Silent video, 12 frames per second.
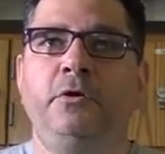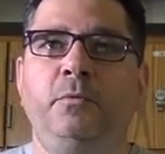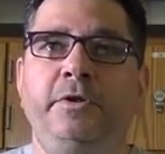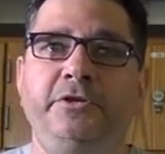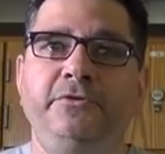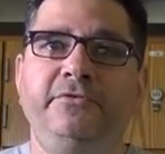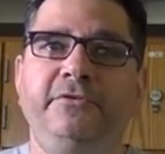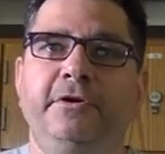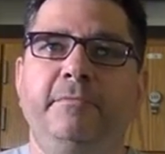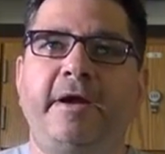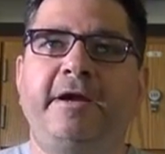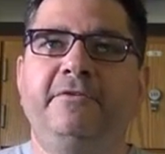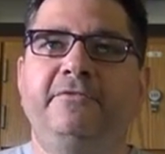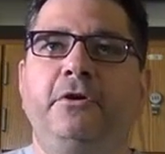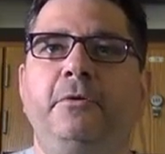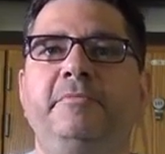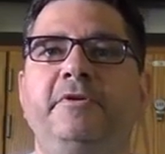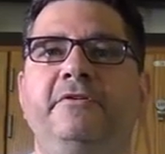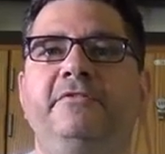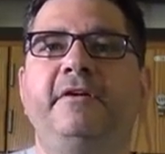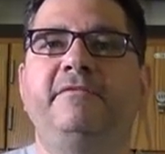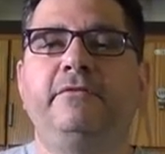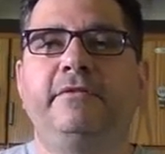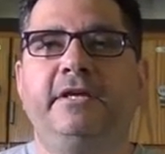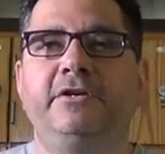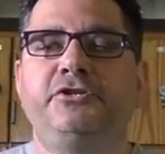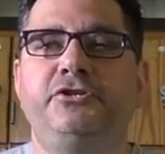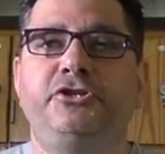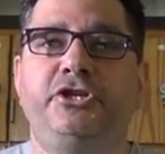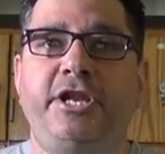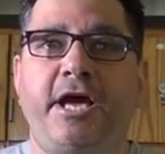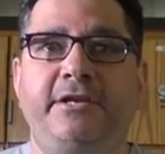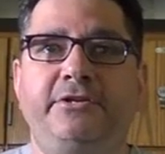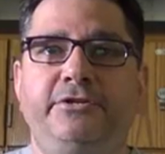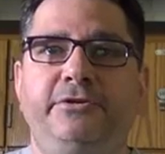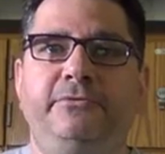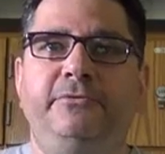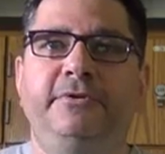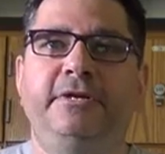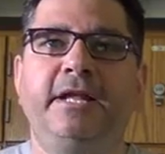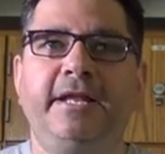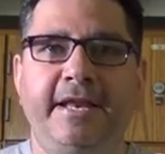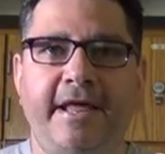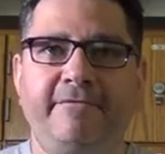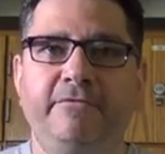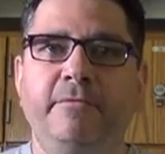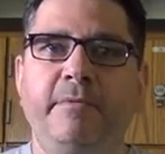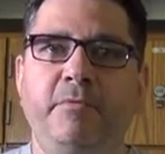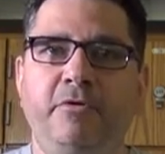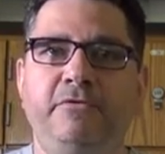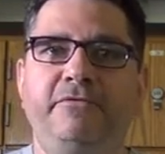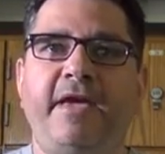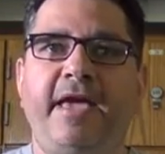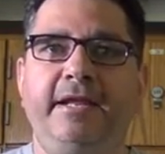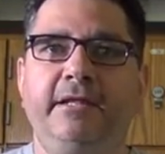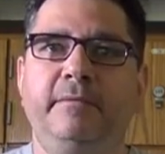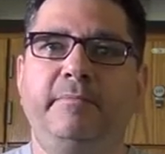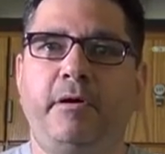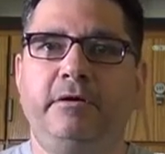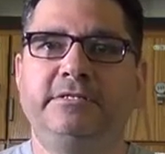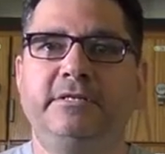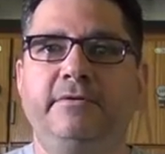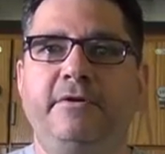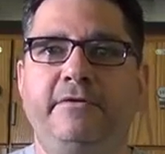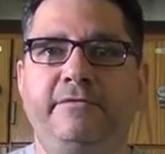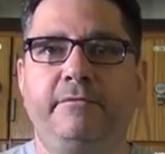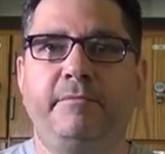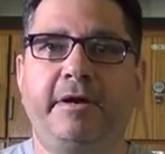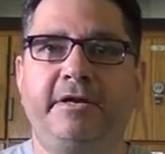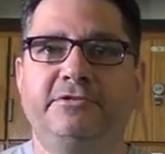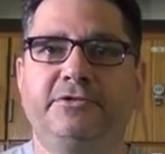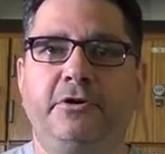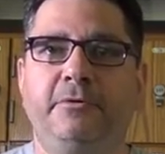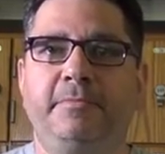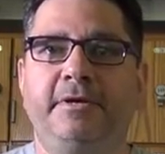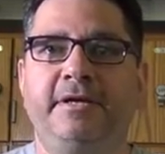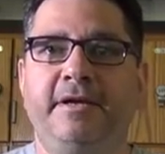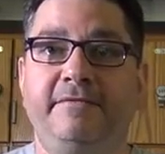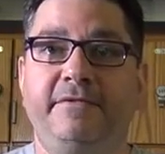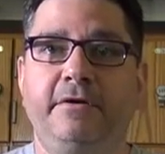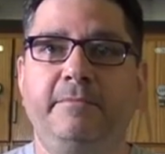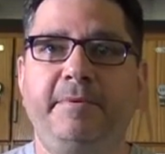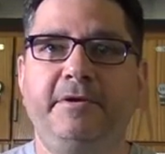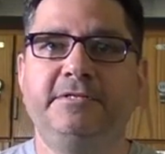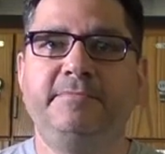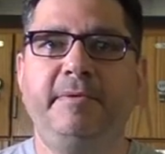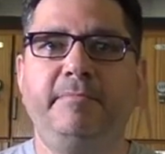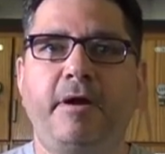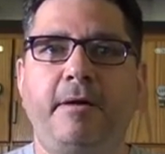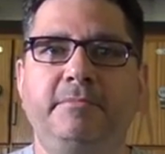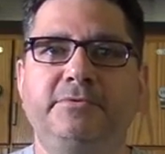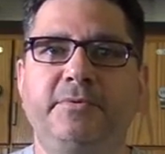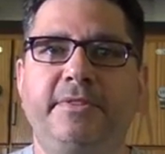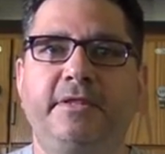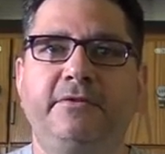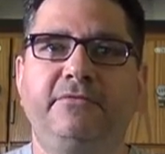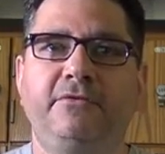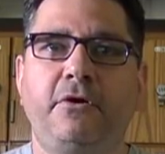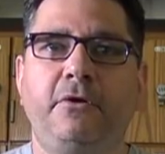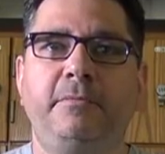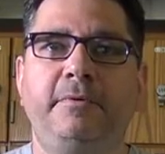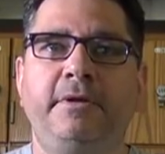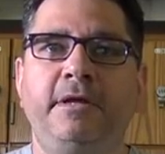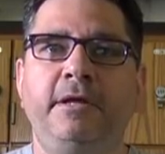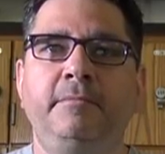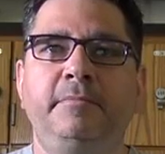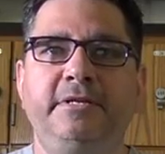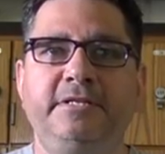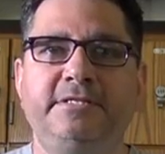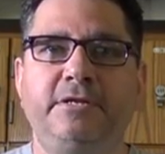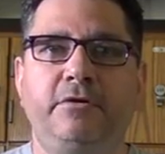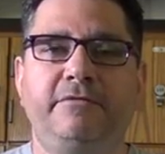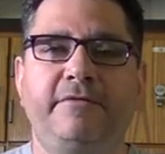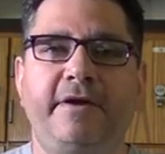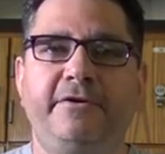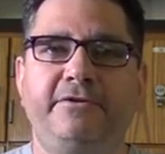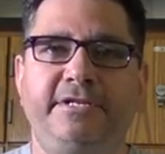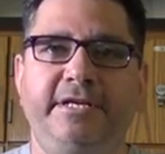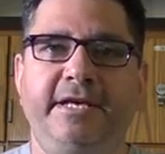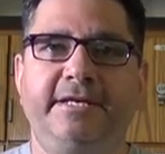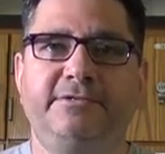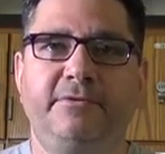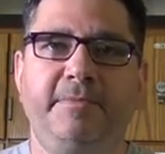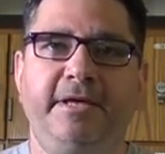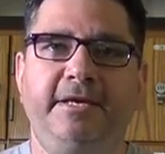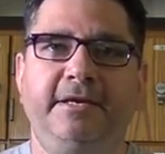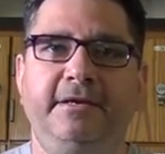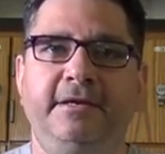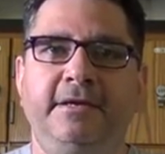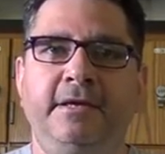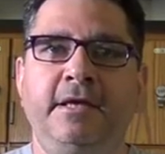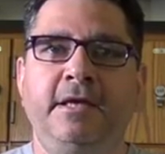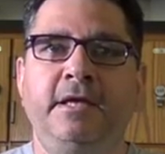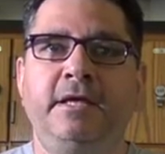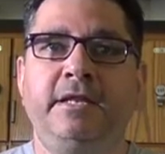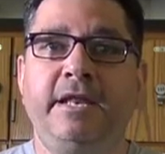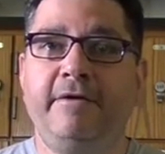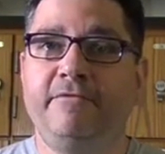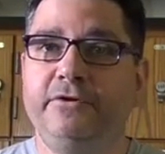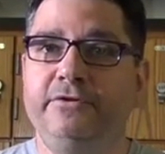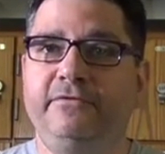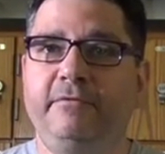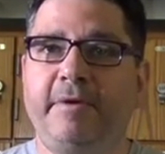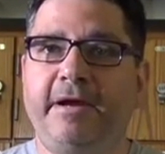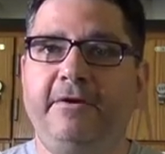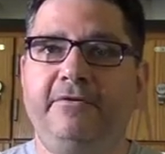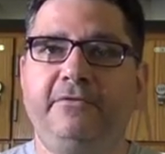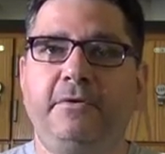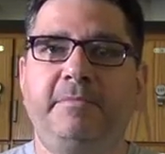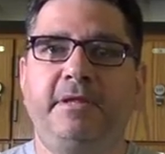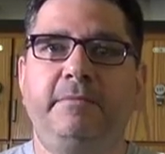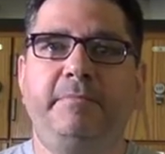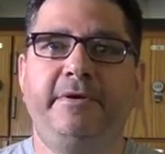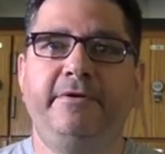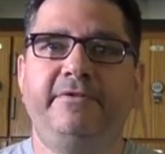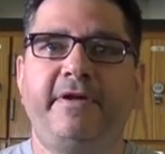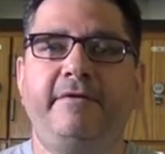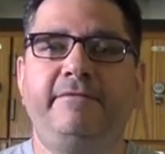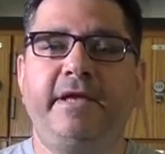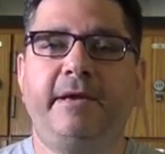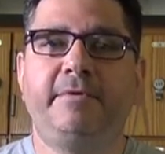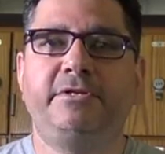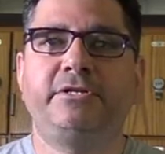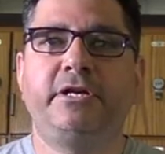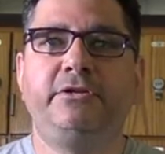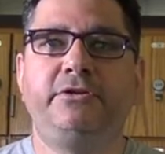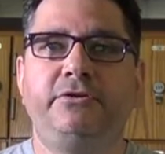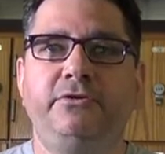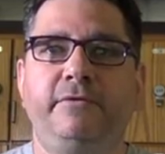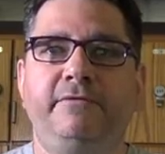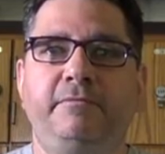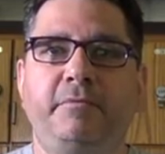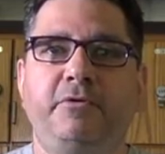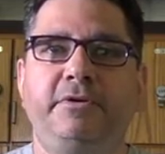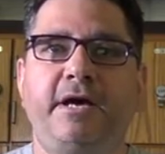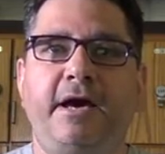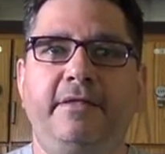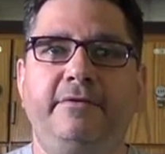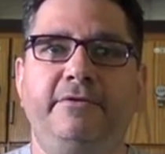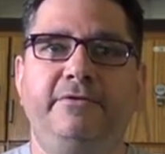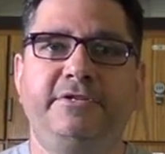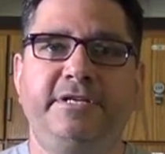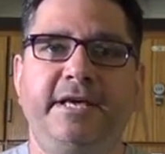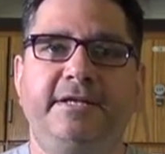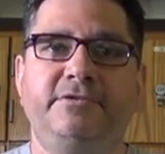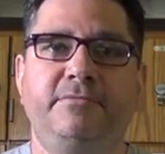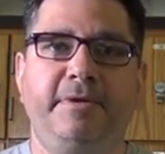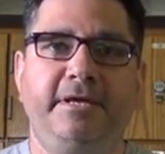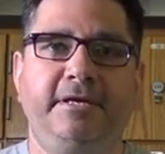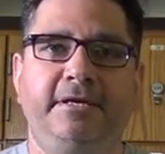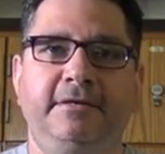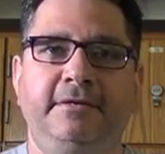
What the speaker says: When using your microscope, there are several things you should not do. Never remove any of the parts of your microscope. If there appears to be problems with the scope, please notify your TAs or me. Never use a microscope that appears to have damage until you have spoken to either your TAs or me.